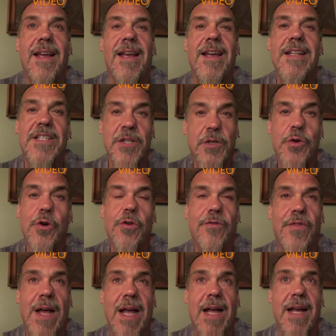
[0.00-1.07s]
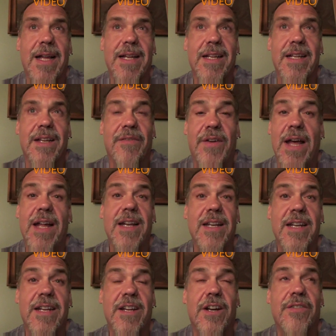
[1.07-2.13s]
it's a cool find and to find
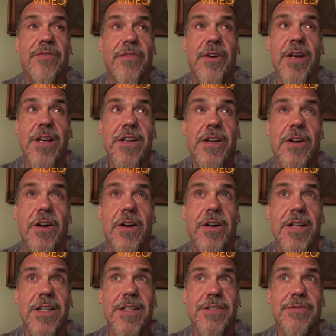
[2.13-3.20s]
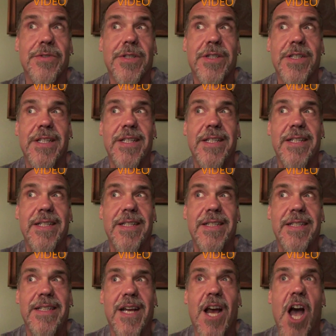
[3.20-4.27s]
it in our front yard is
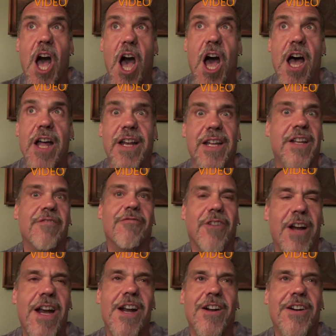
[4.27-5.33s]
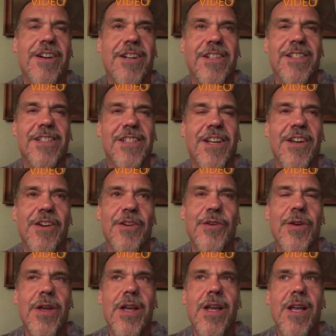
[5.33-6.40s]
really odd and rare so
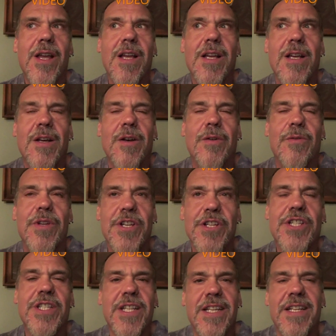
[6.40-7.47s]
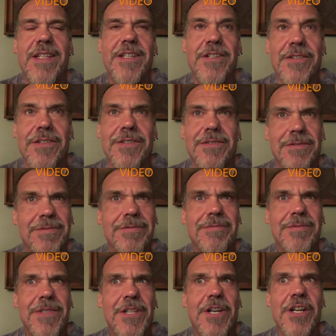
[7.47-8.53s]
when you see it you'll
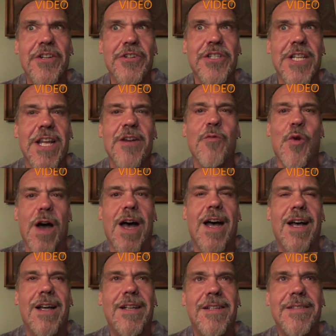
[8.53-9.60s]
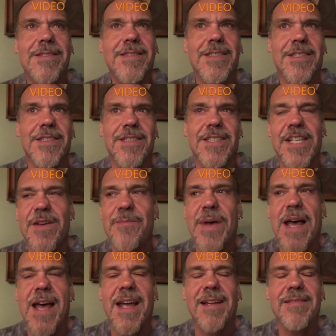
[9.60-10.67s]
you'll understand why so sit
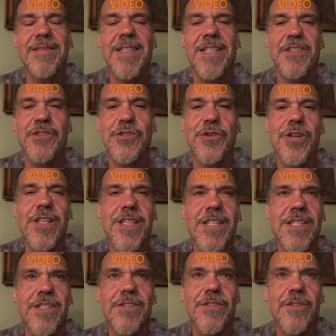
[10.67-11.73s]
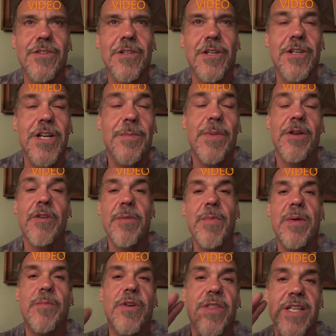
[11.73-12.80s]
back enjoy this little clip and
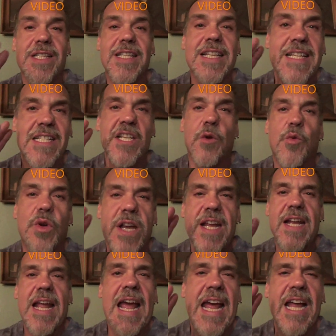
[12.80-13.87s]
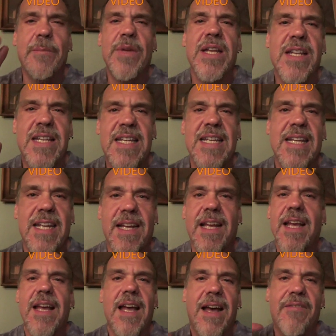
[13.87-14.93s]
remember this is a reenactment dig
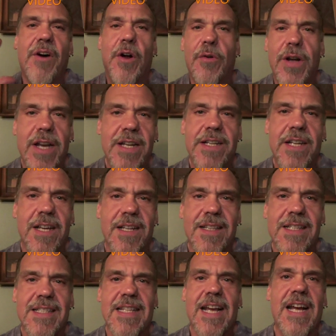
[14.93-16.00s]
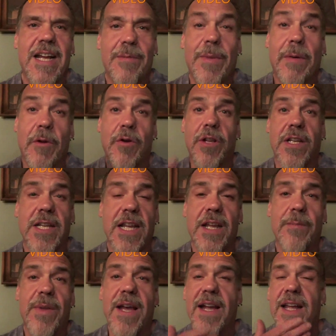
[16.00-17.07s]
I've already dug this item I'm going to take
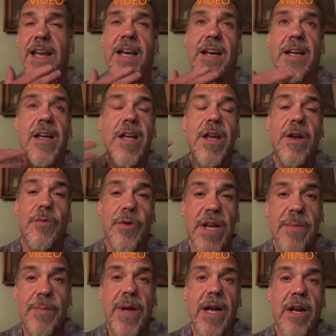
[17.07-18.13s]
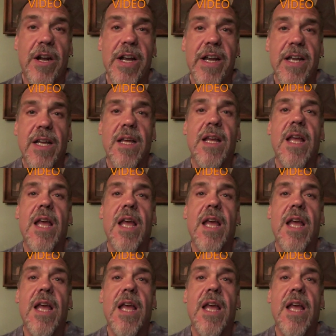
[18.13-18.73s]
it back out rebury it